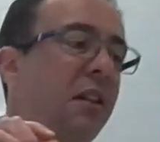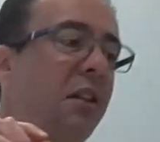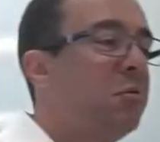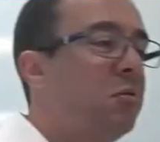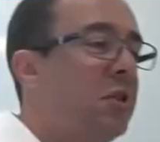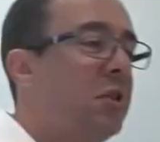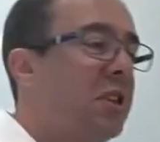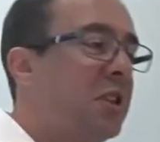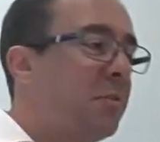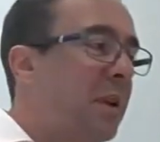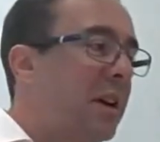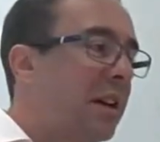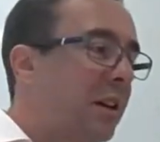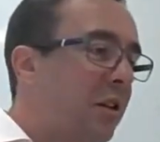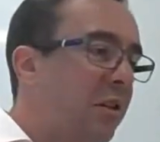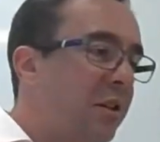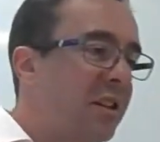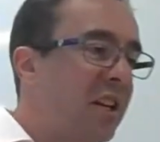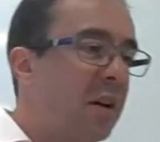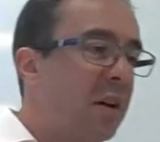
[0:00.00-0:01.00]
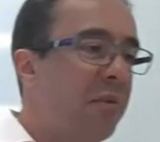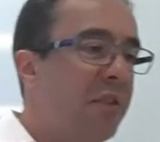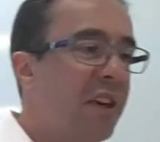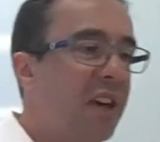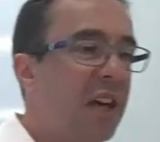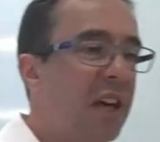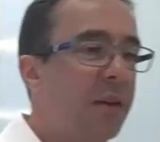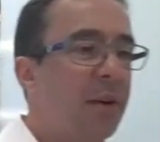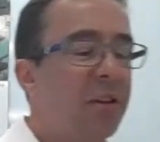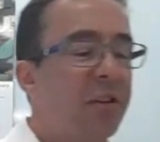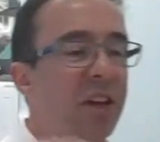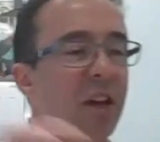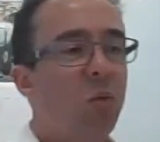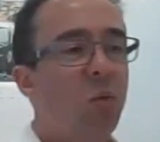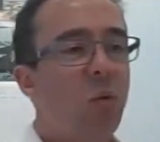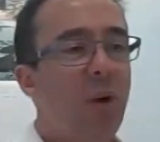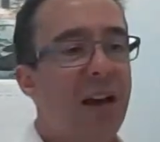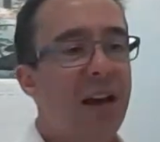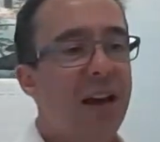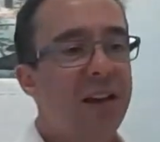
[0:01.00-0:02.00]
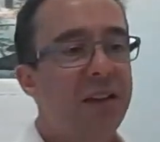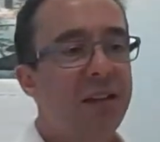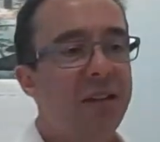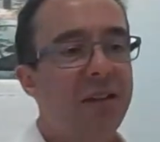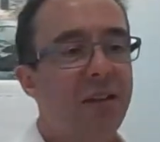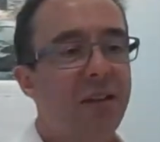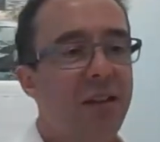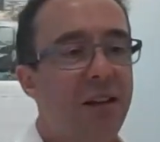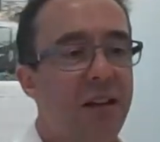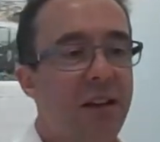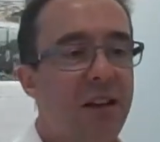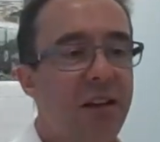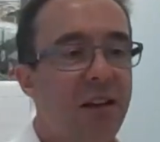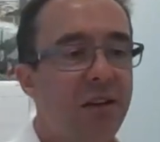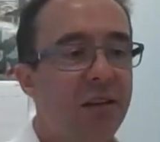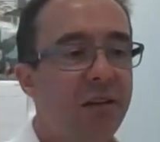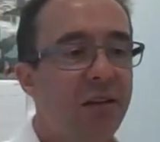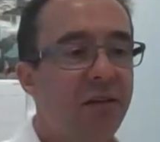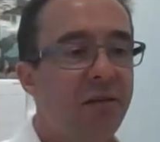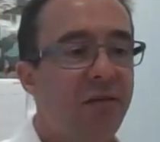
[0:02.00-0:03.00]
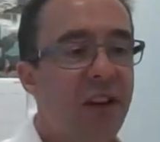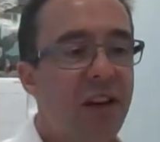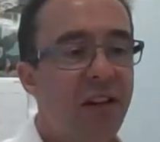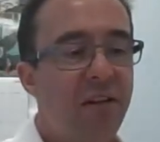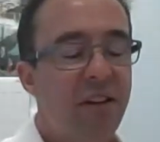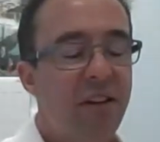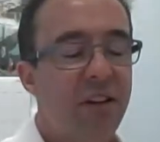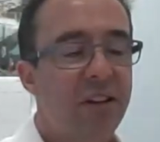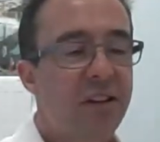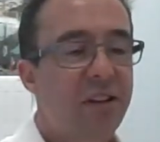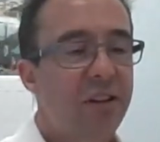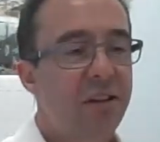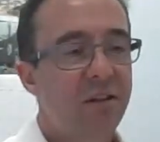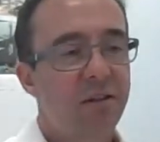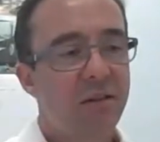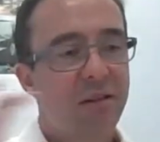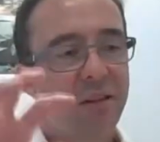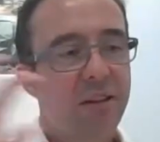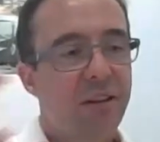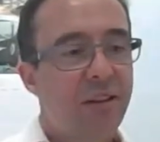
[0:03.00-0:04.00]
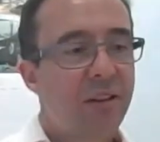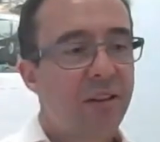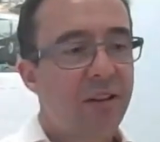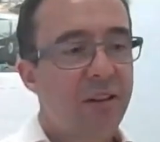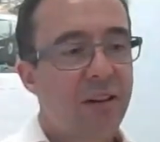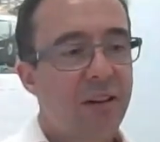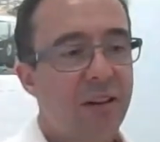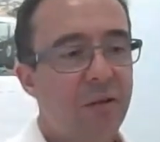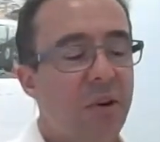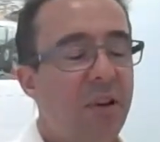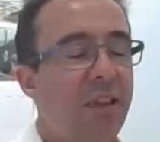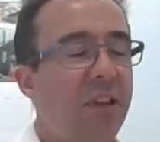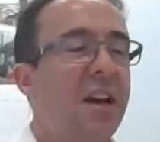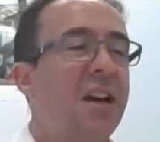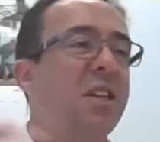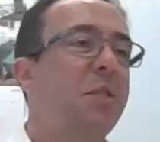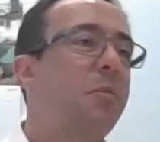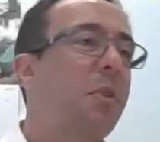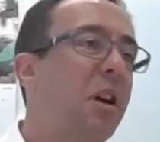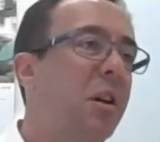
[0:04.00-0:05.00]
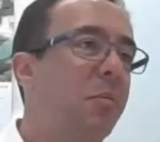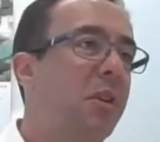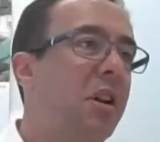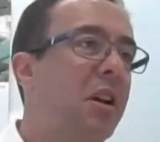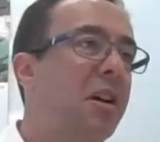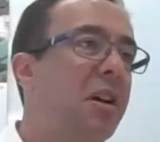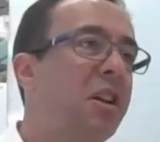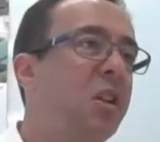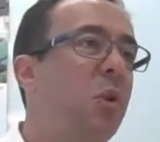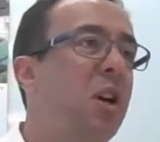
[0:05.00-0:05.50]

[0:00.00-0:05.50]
We spend a lot of time thinking about okay, where's the, the various uh, where are the gas pipelines?